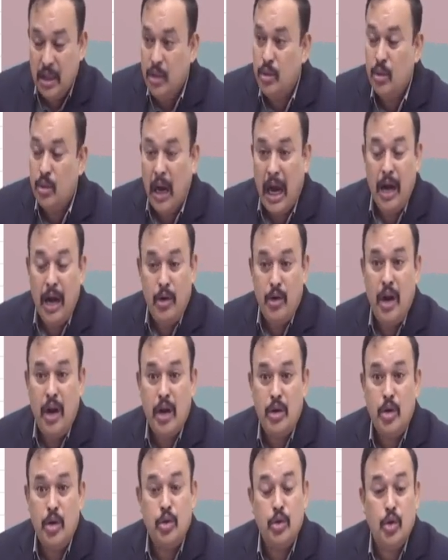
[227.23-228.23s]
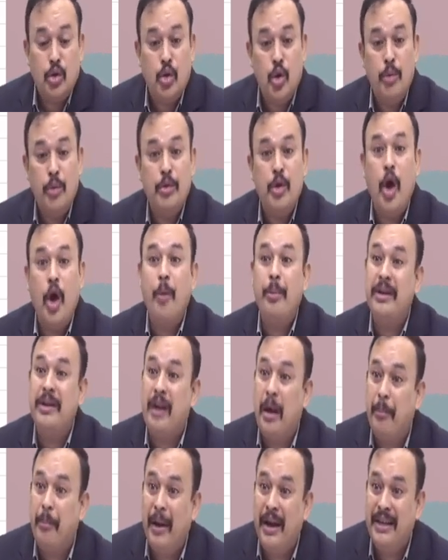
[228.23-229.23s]
I do not know to whom you have been
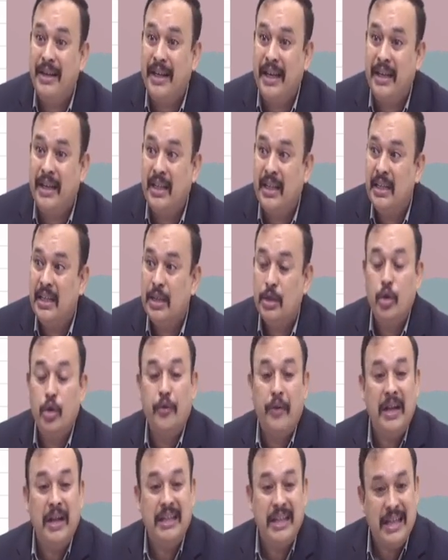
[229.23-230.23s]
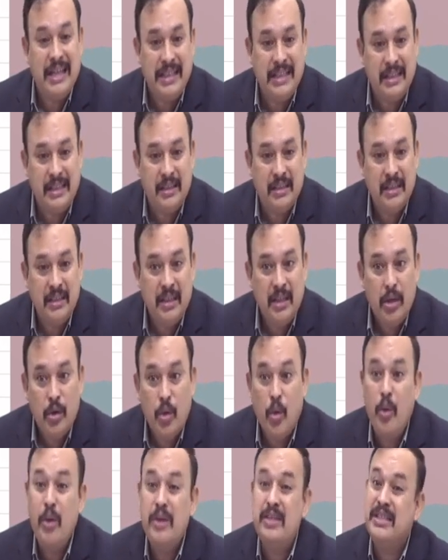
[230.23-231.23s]
appointed to file the return.
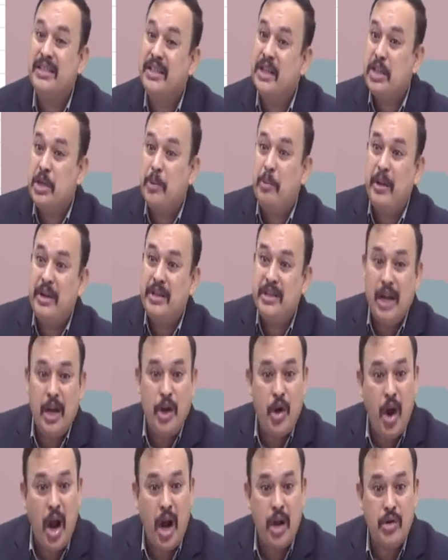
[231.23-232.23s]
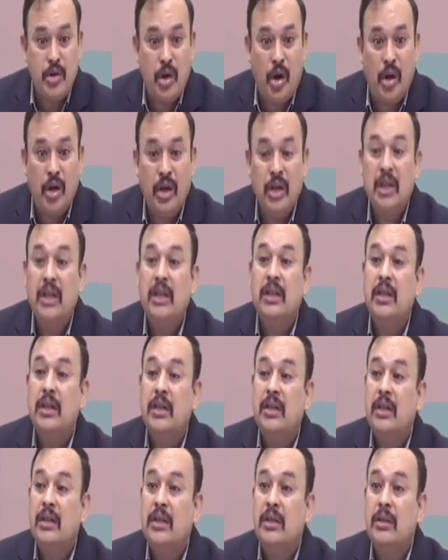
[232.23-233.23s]
Who is the GST petitioner? I do not know
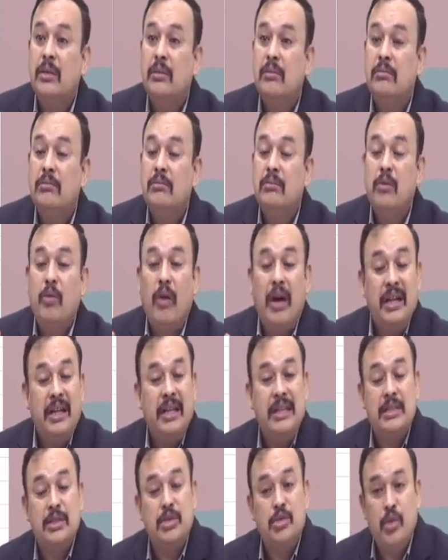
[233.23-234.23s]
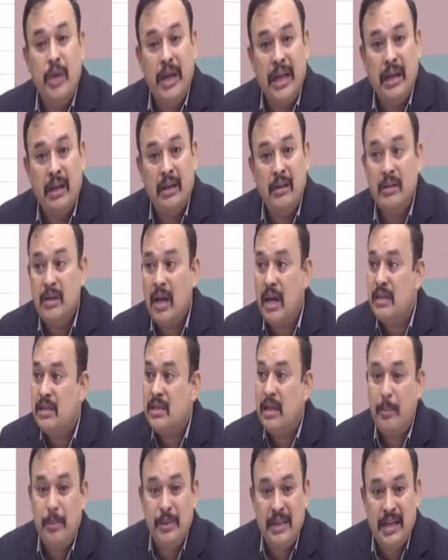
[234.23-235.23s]
what he is doing, not
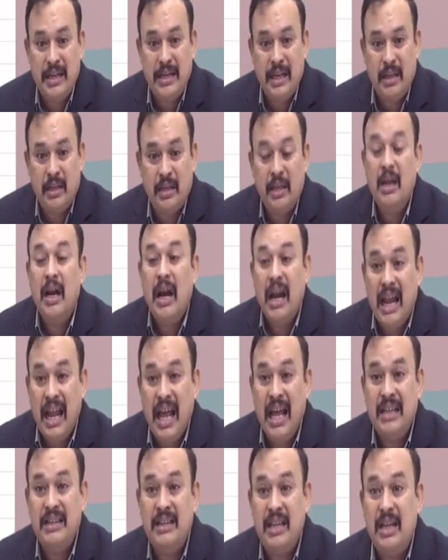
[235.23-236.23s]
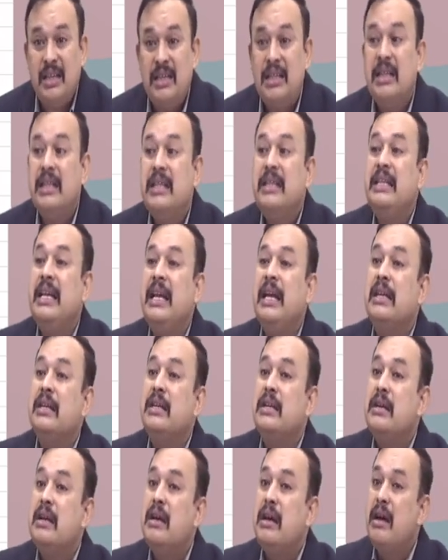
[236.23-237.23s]
submit the return. Like that, a
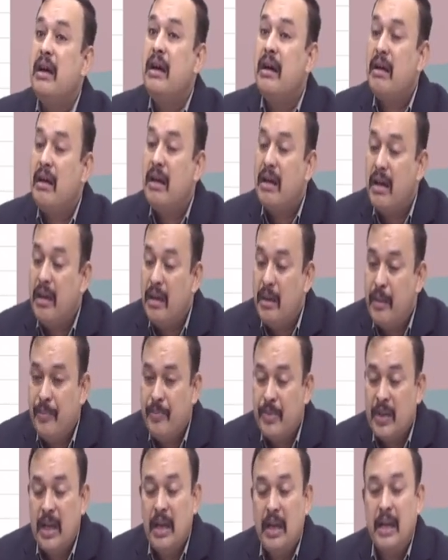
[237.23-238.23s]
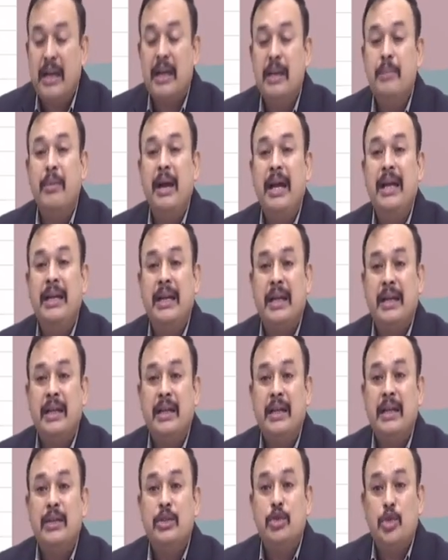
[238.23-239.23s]
reminder
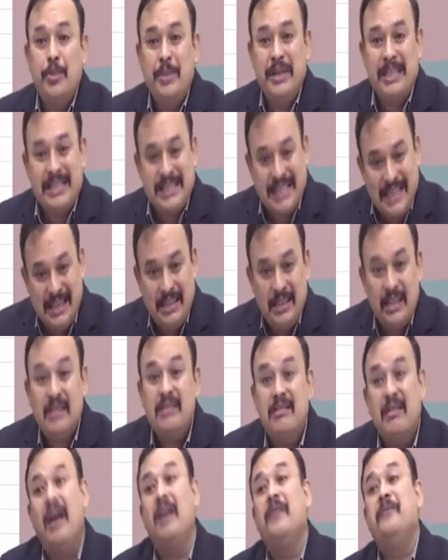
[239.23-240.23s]
to be sent, not